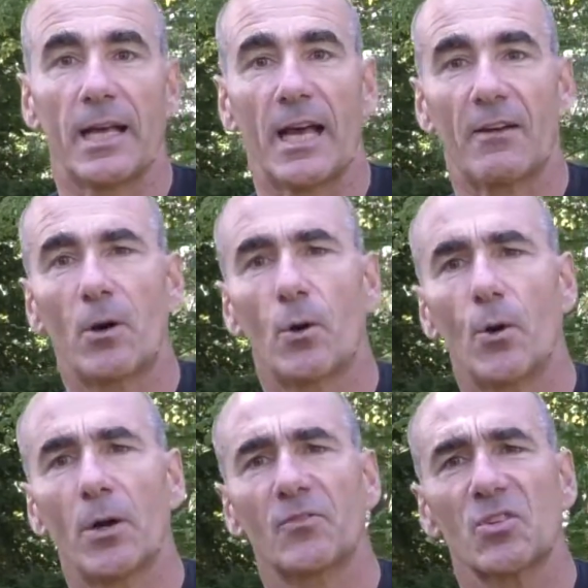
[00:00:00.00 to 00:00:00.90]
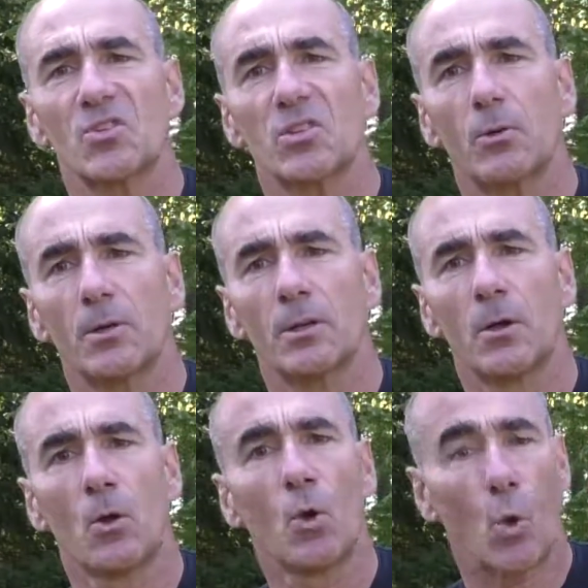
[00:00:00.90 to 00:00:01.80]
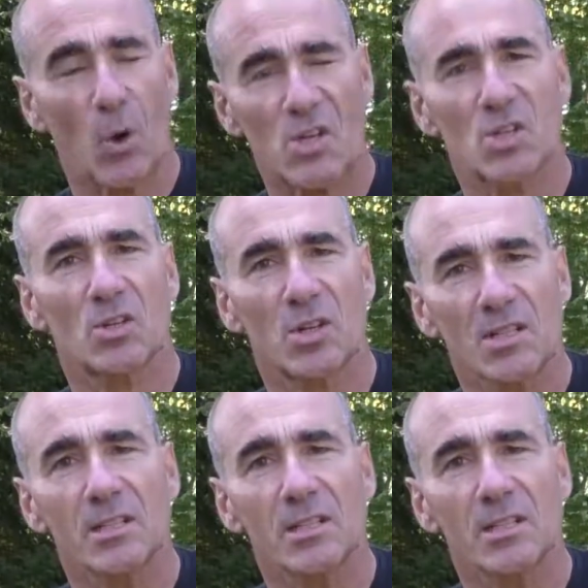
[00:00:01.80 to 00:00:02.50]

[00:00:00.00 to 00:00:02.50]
Ever heard of the slogan, questioning is